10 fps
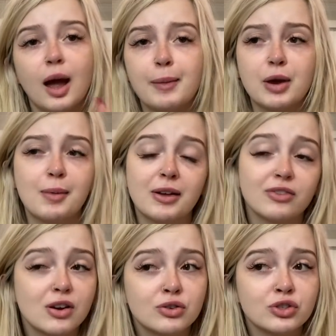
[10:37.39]
I brought my
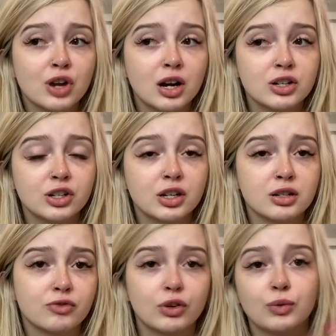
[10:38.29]
phone
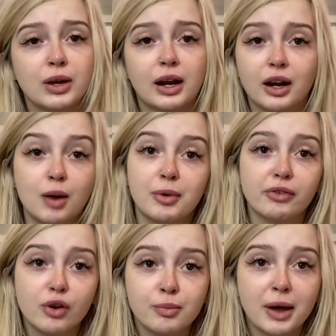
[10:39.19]
charger for when I got my
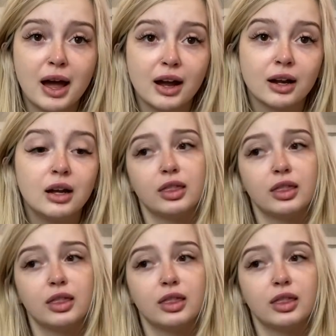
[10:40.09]
phone back.